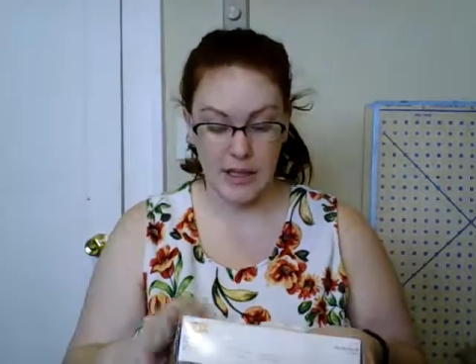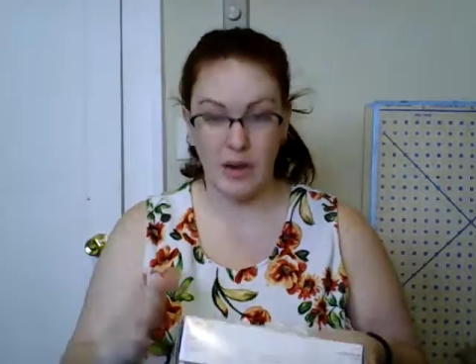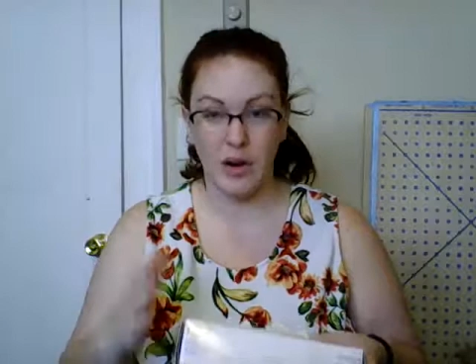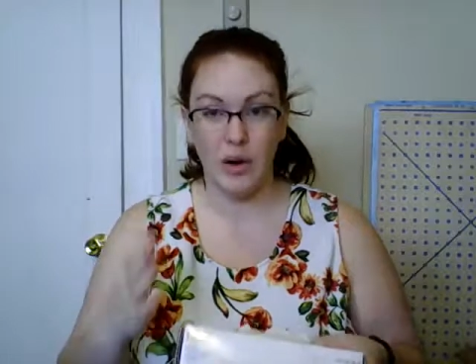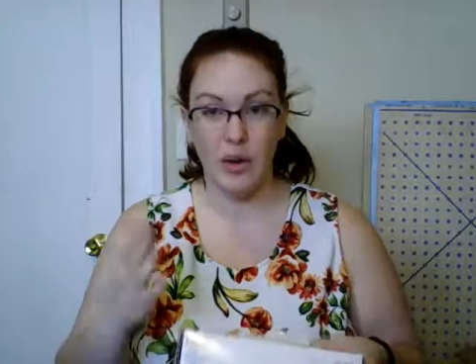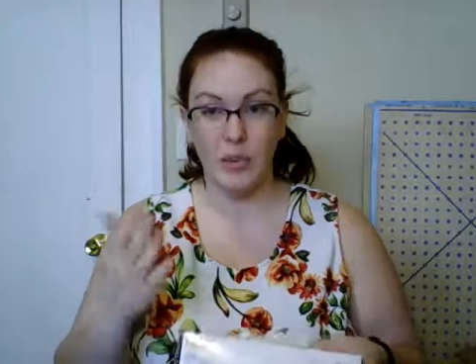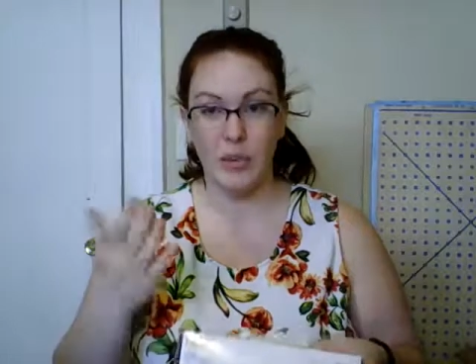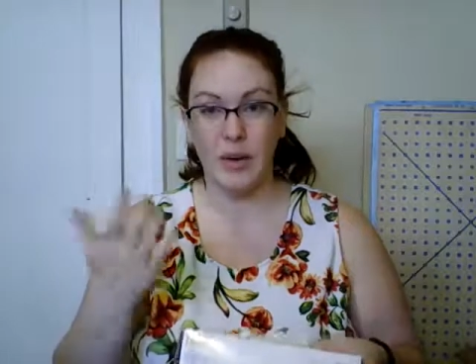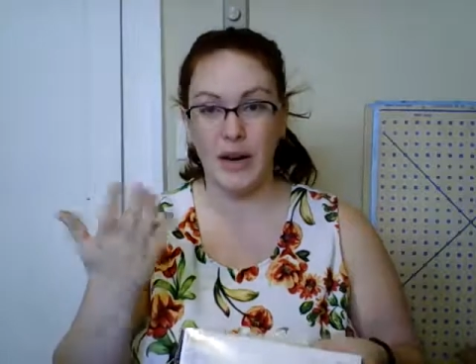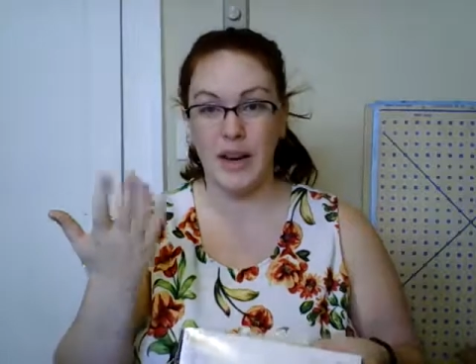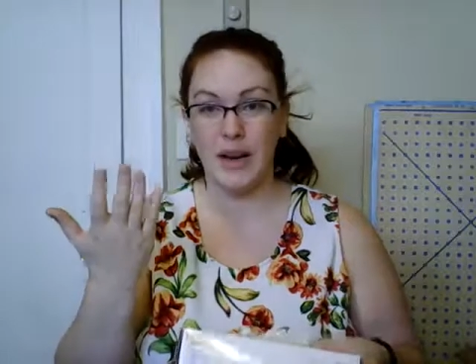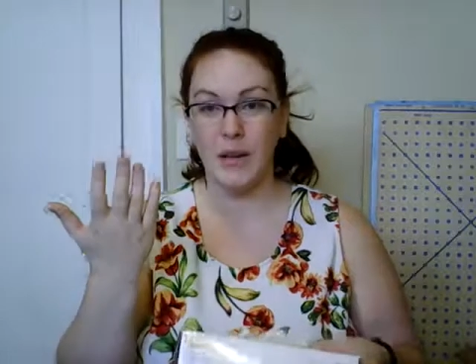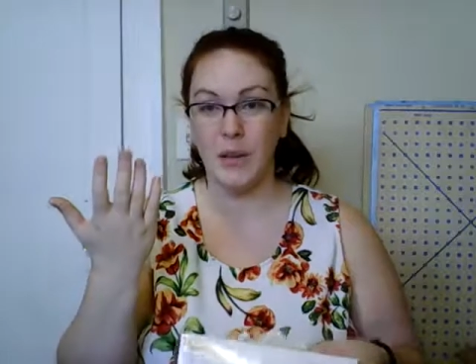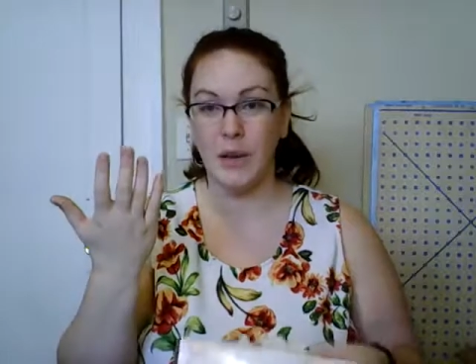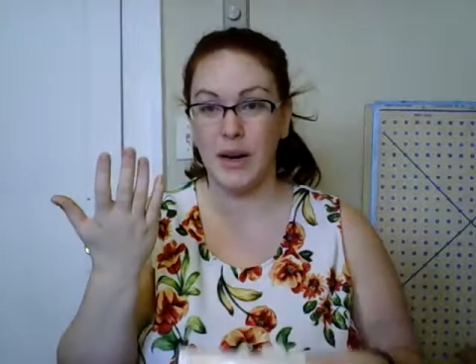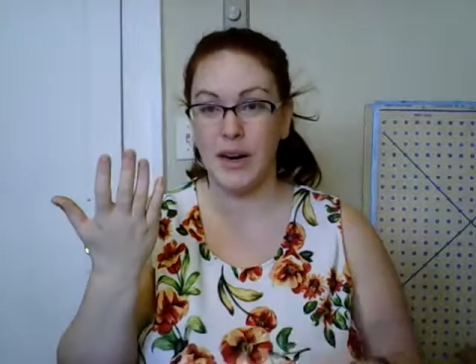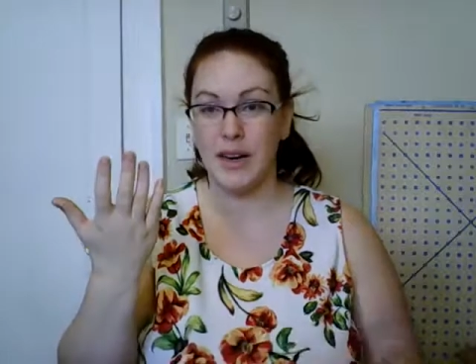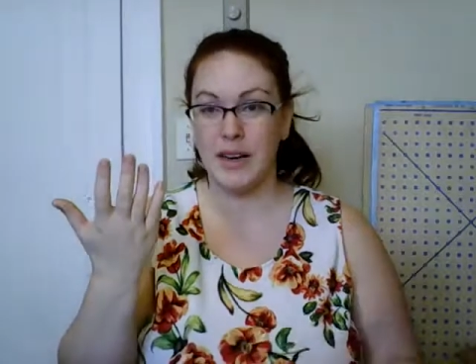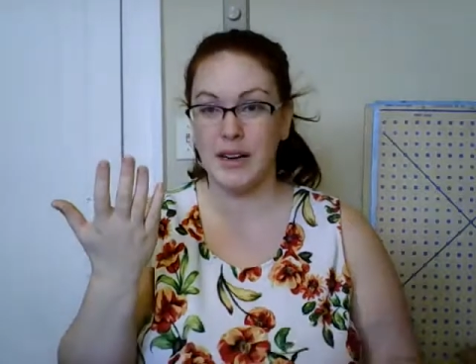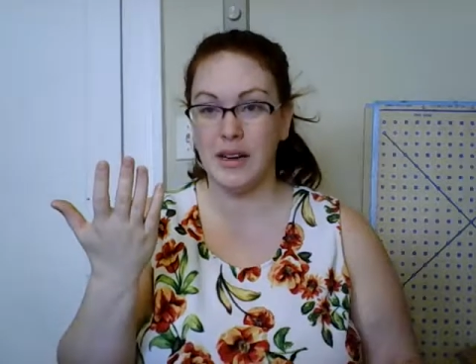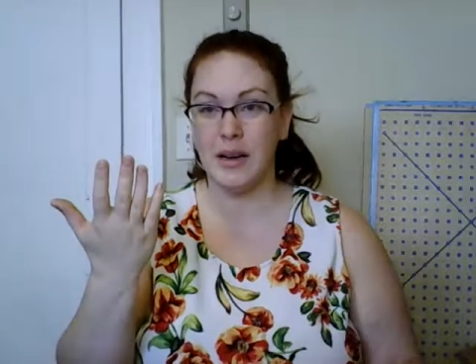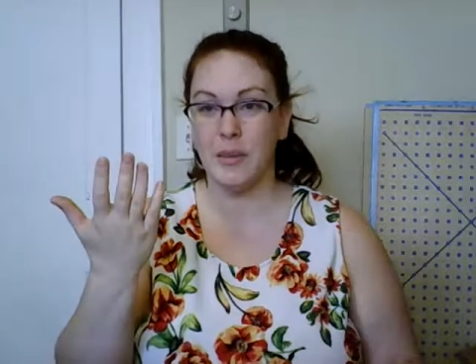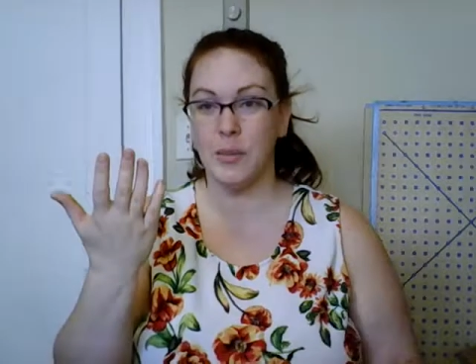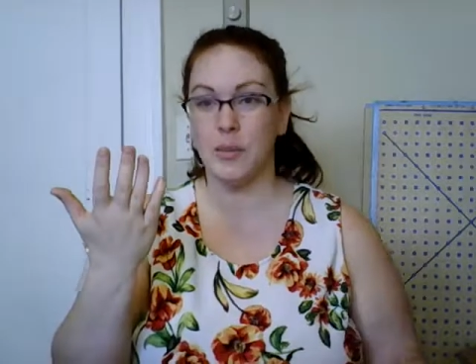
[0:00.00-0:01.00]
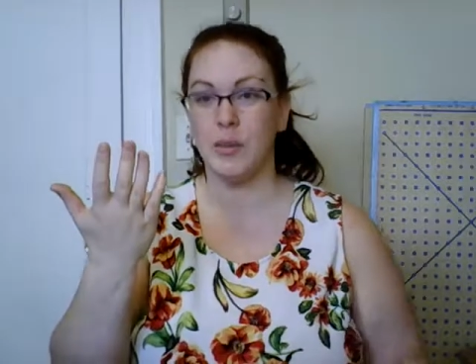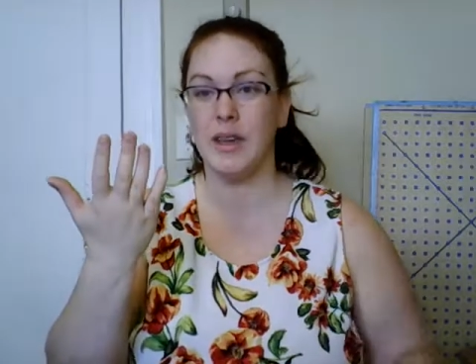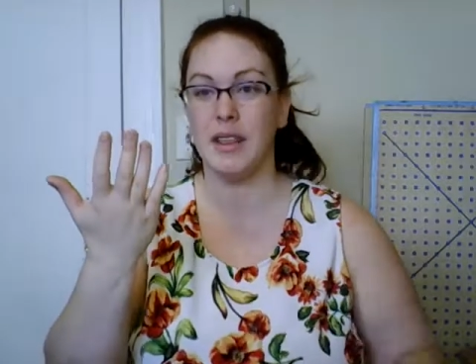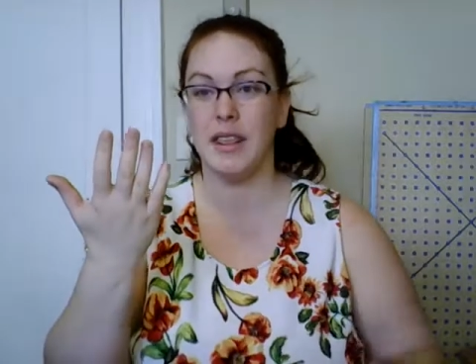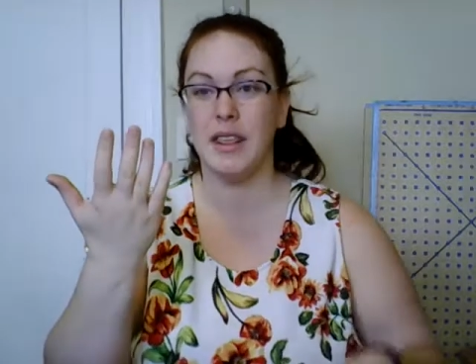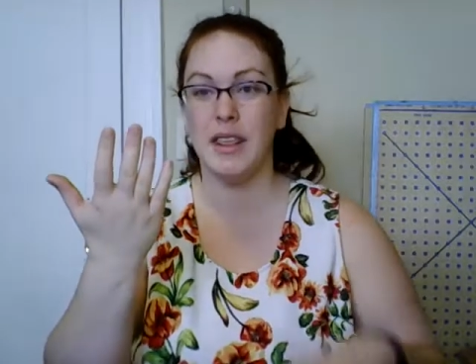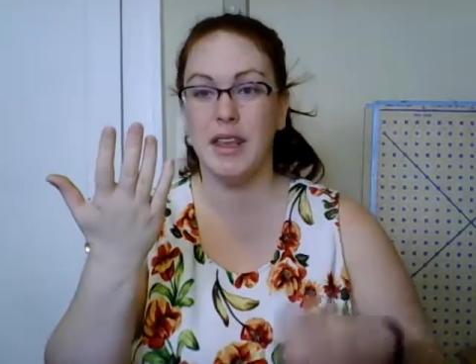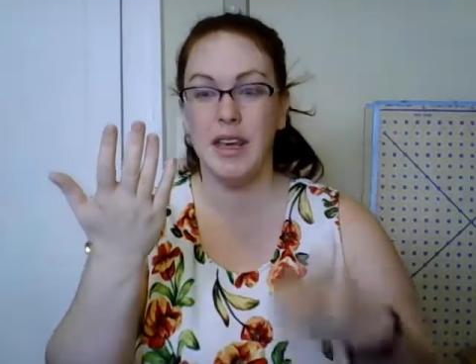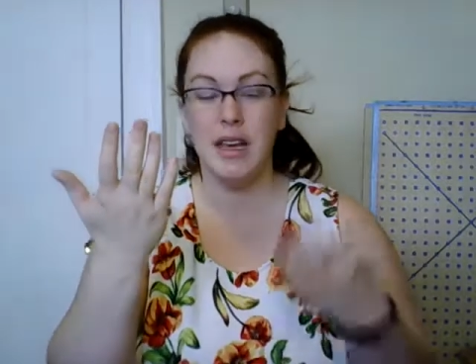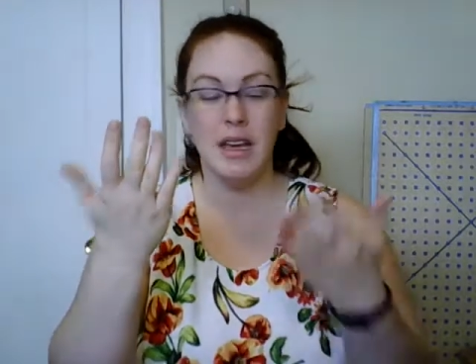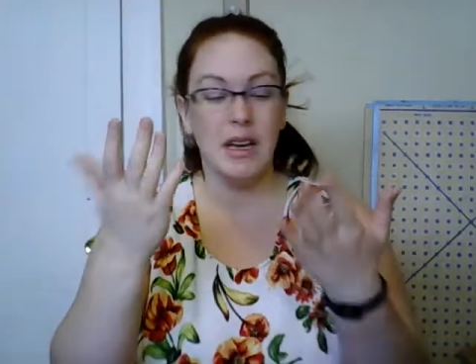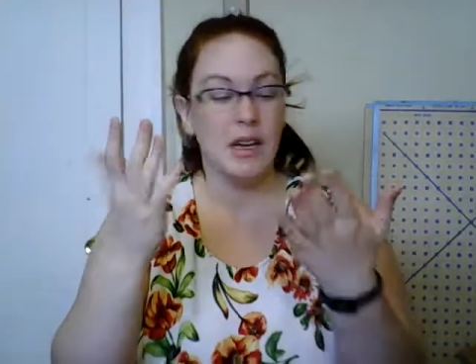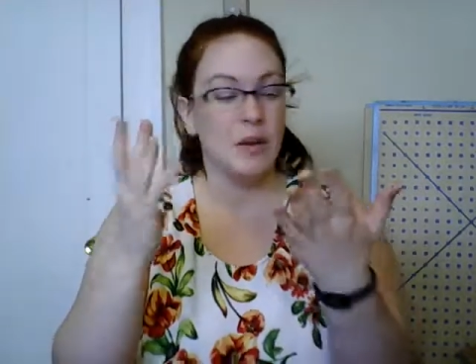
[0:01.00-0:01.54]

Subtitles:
all, but I would end up with